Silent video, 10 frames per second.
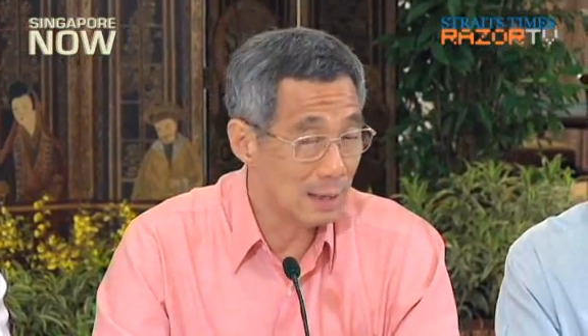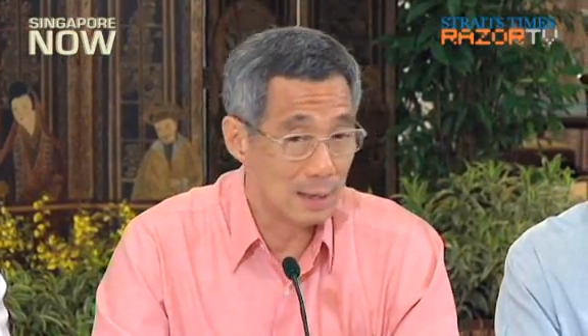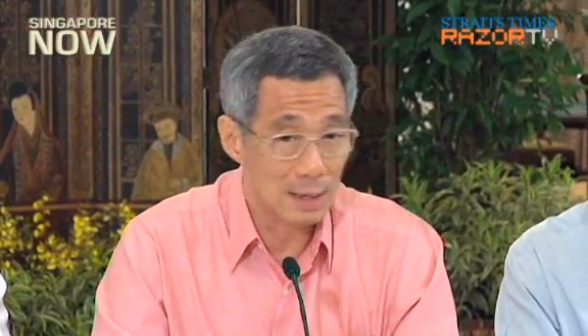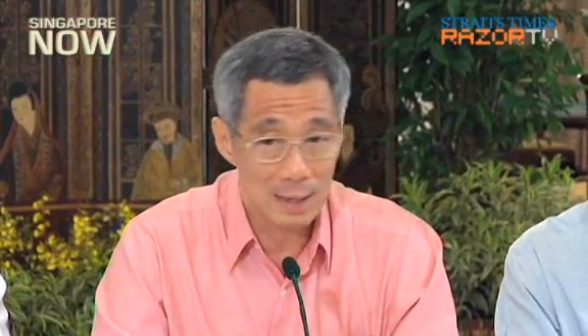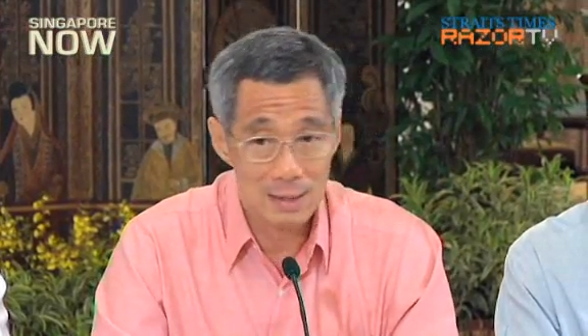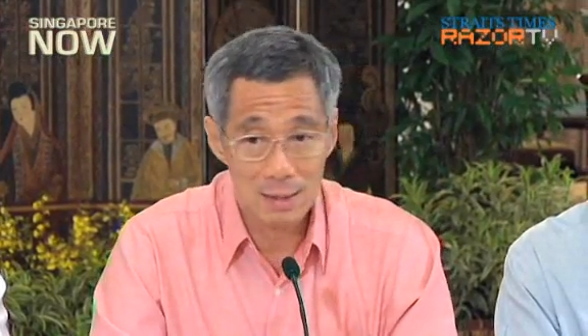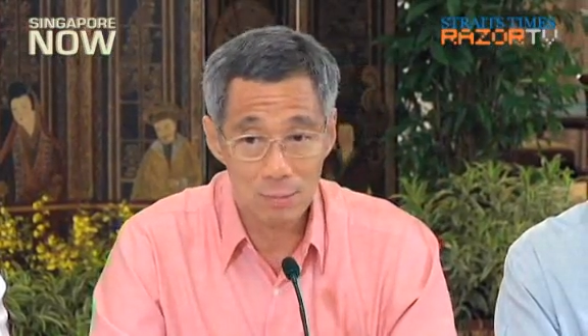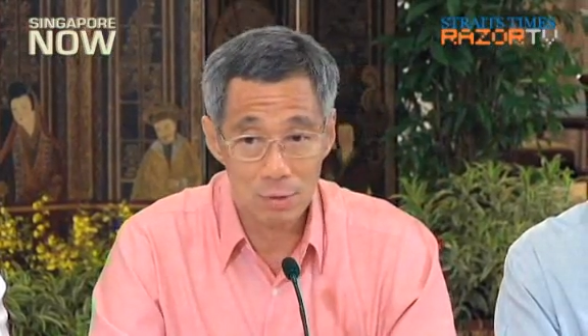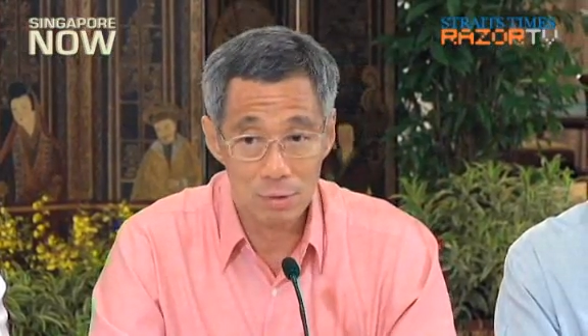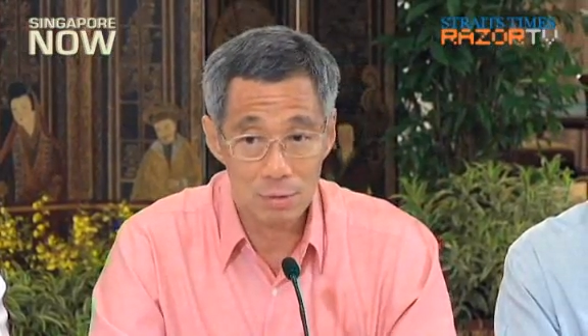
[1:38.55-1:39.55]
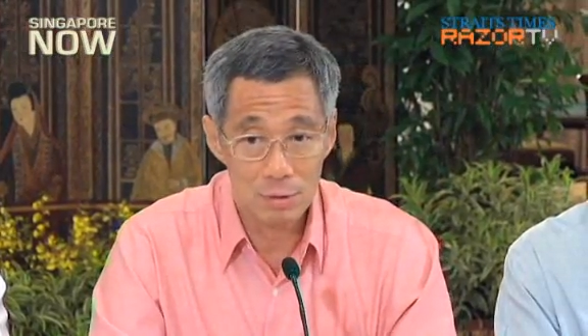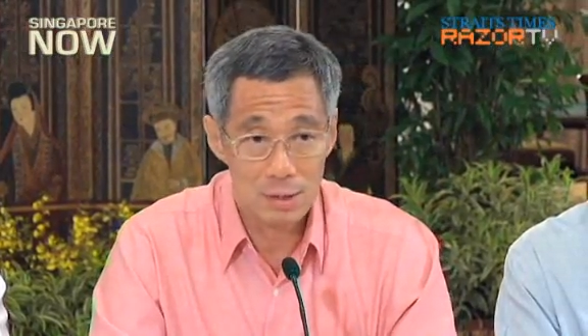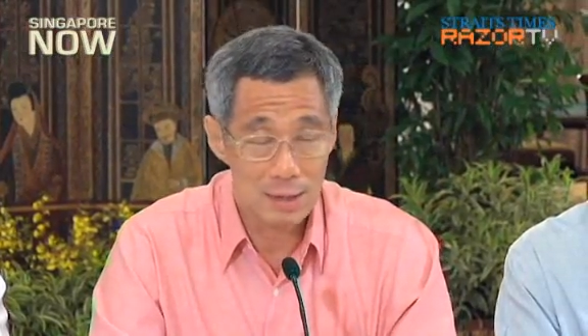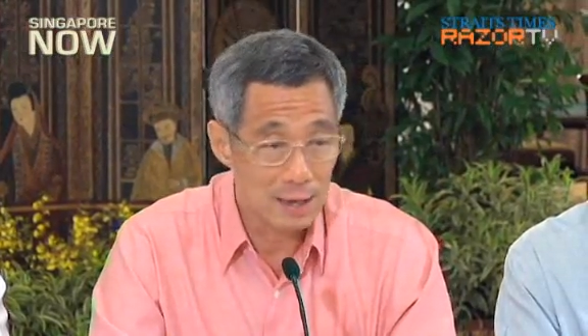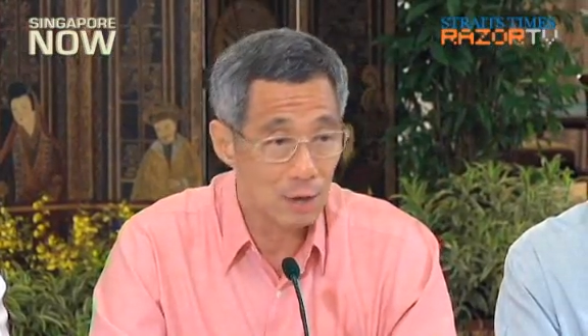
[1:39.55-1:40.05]
I had asked them to
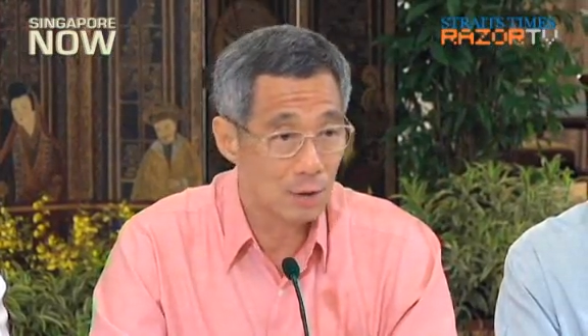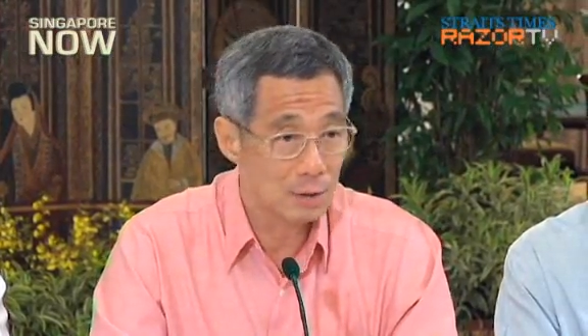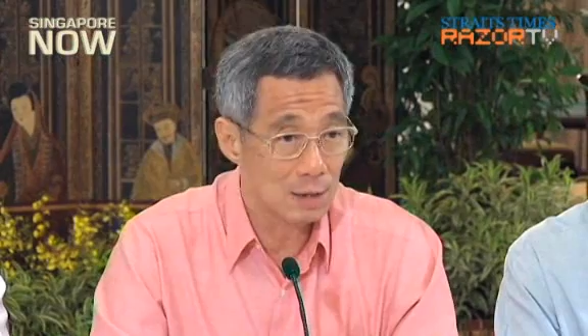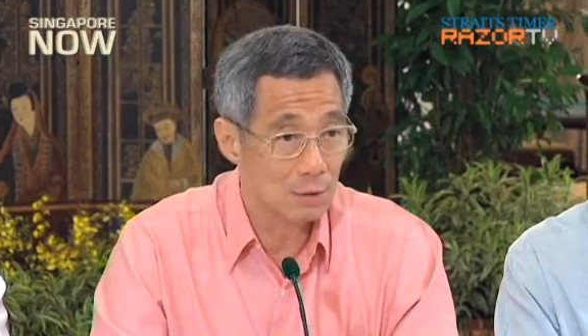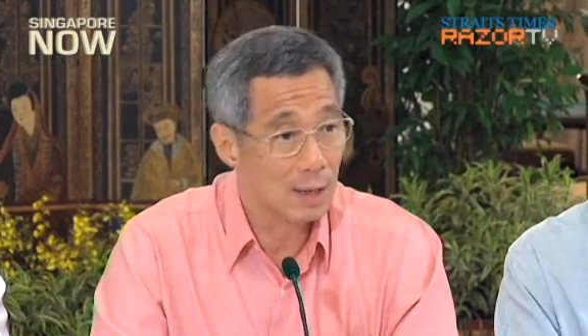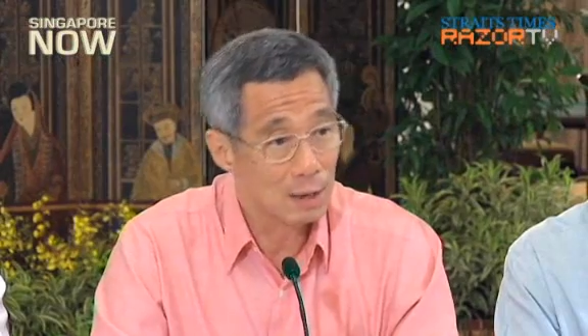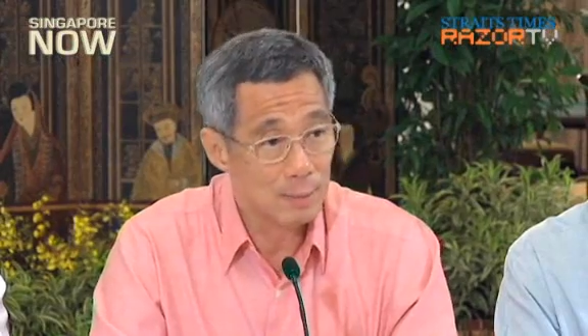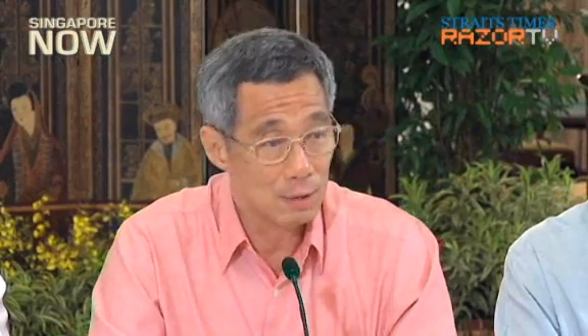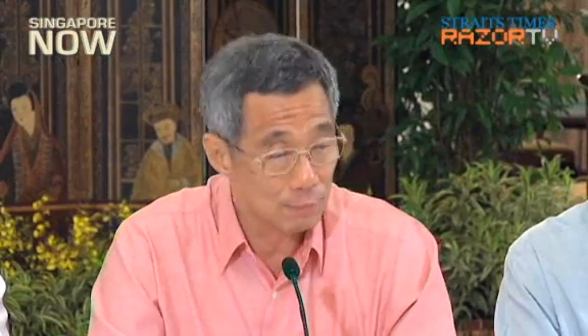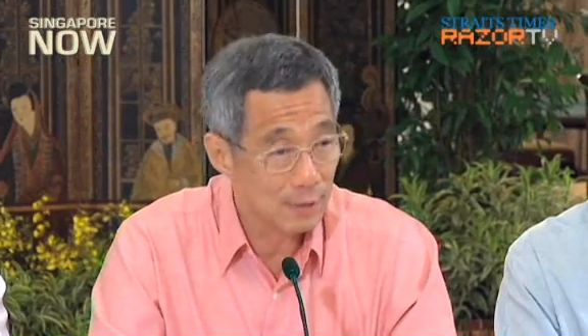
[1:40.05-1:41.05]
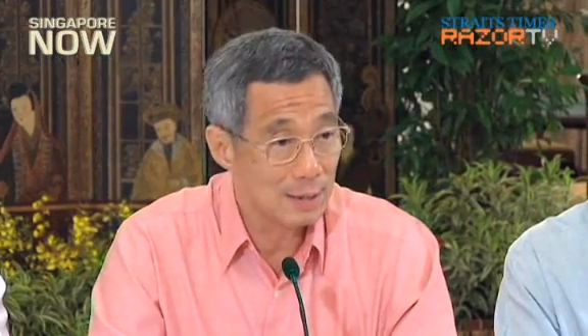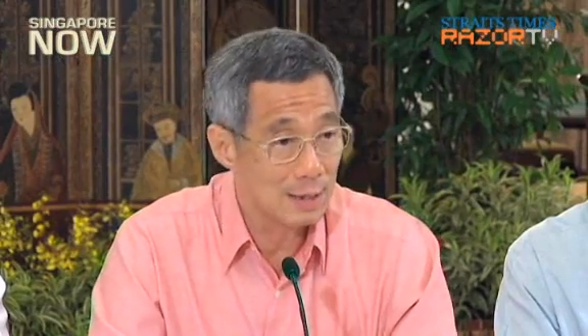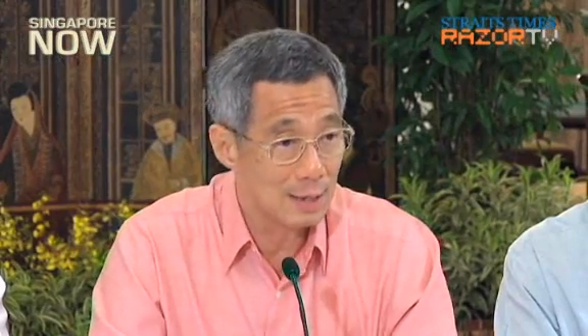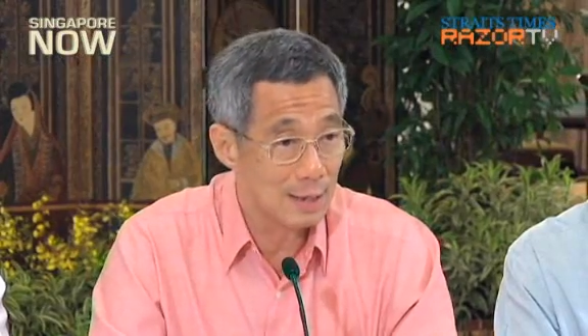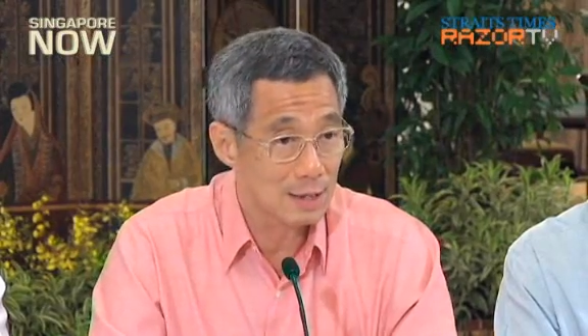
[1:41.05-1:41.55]
stay on and to help me to fight
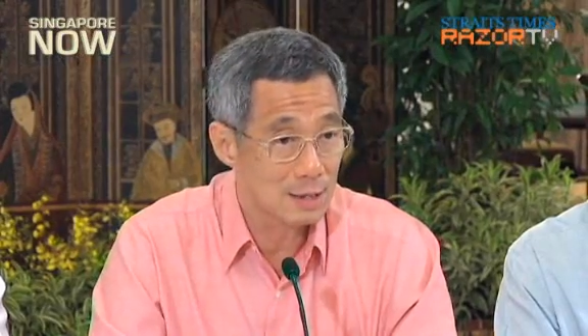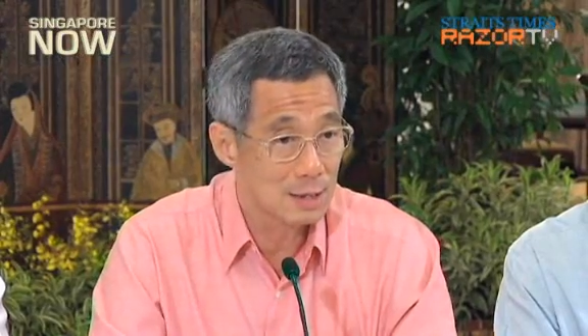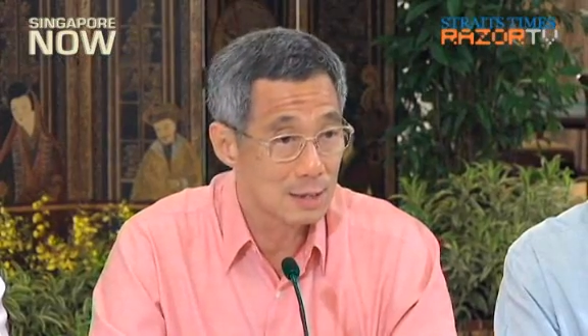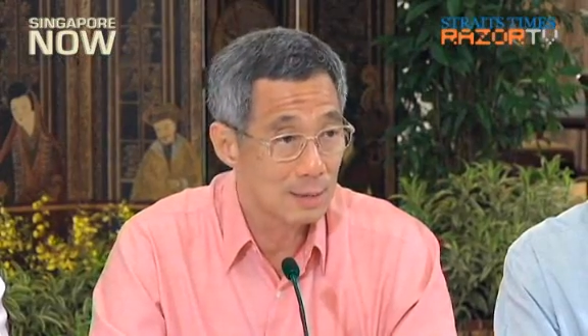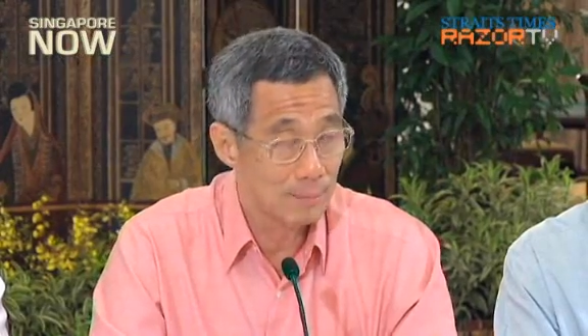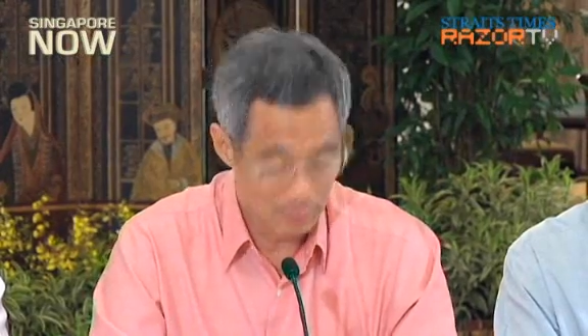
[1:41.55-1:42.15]
the elections.